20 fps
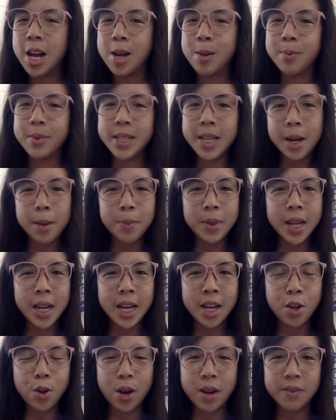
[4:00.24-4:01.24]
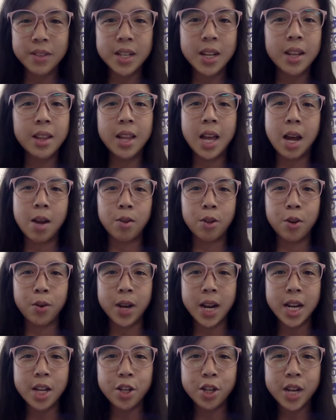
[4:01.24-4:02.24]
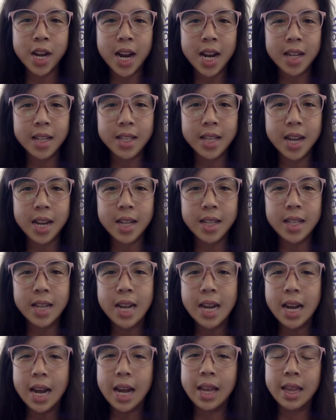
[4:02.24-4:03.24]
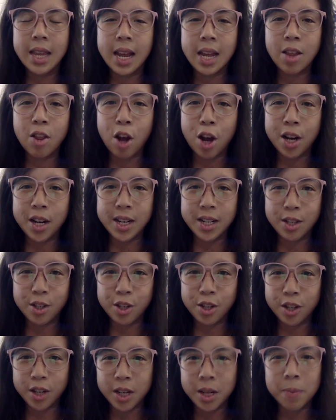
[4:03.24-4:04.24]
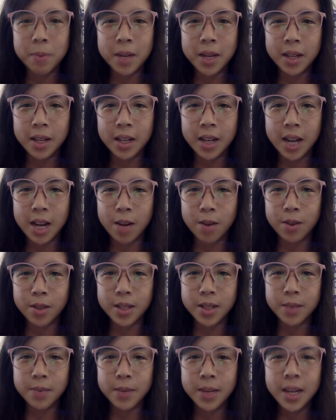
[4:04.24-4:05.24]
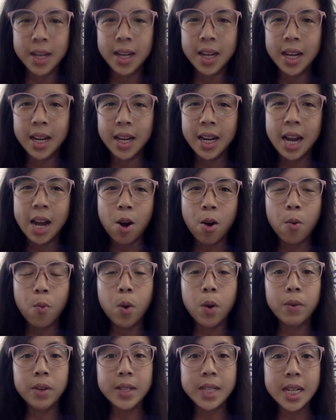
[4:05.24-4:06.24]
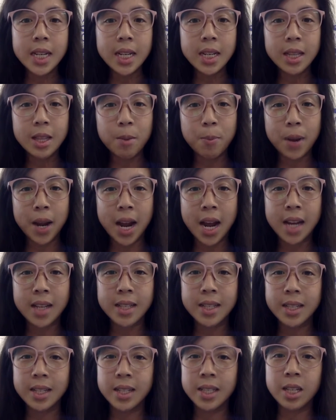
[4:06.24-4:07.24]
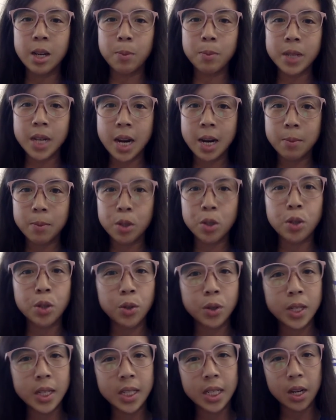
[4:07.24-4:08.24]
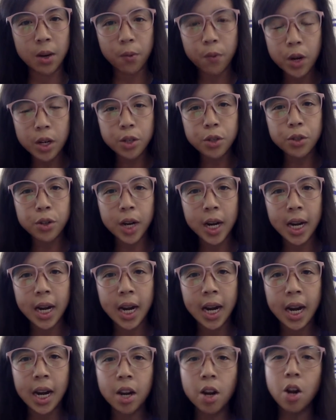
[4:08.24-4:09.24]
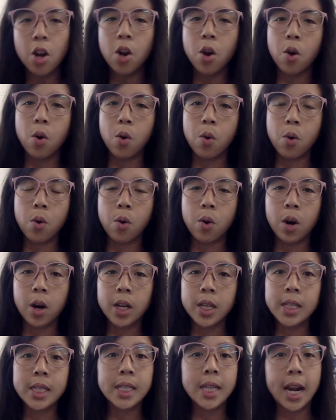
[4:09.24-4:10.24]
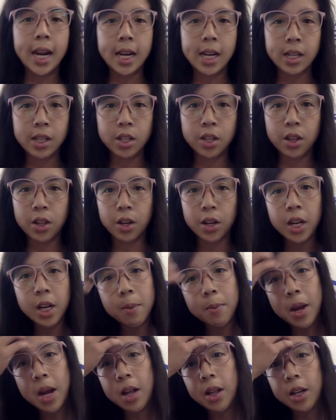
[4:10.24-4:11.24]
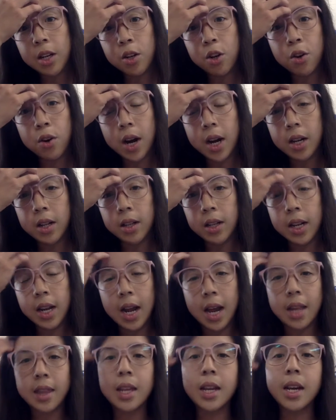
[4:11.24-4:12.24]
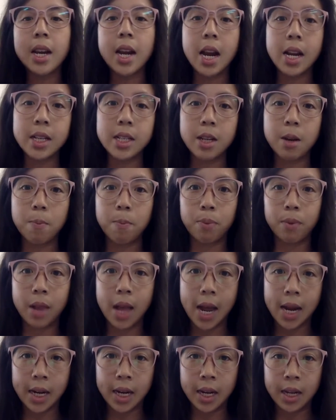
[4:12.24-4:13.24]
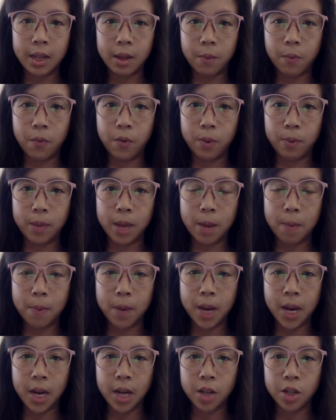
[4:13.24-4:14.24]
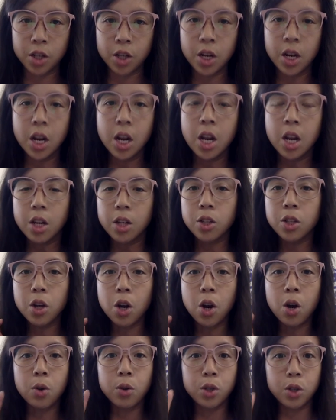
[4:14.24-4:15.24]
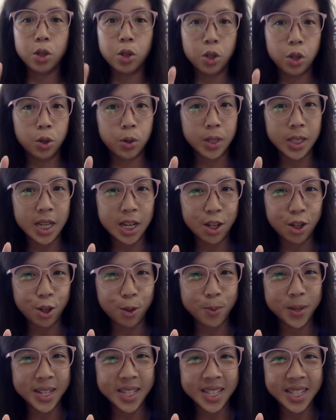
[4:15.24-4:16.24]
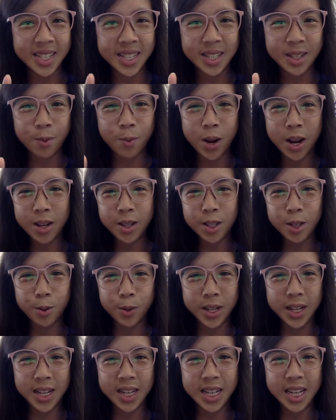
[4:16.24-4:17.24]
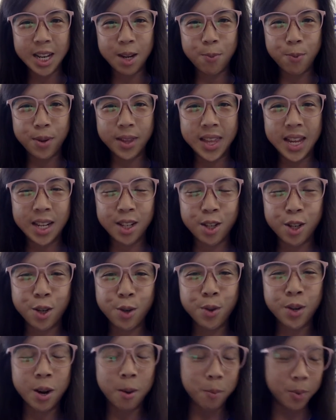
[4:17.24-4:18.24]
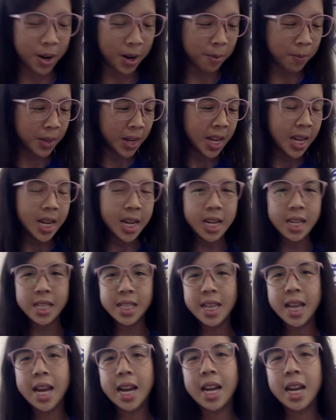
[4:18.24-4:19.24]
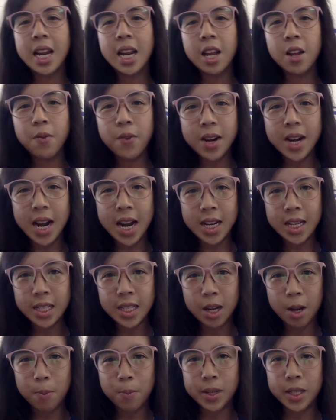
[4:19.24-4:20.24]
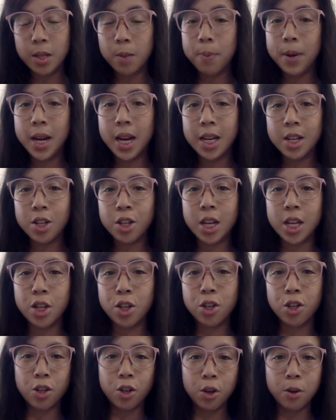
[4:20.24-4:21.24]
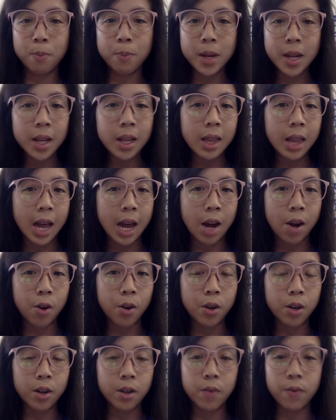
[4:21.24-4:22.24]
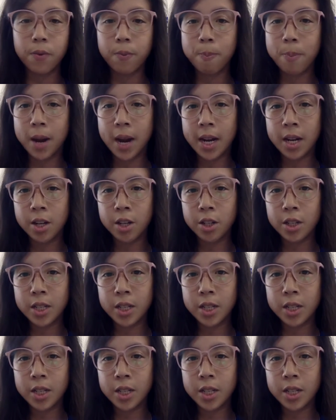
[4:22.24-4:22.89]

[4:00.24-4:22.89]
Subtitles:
same thing, you have to allow location access and then log into your email accounts. Now, what we've seen in the past is sometimes students get frustrated or sign into their email incorrectly, and then it ends up blocking them from that page. So, two essential pieces as well, so we're going to keep with that 2 number, is that if it ends up, it's a page that should be allowed by your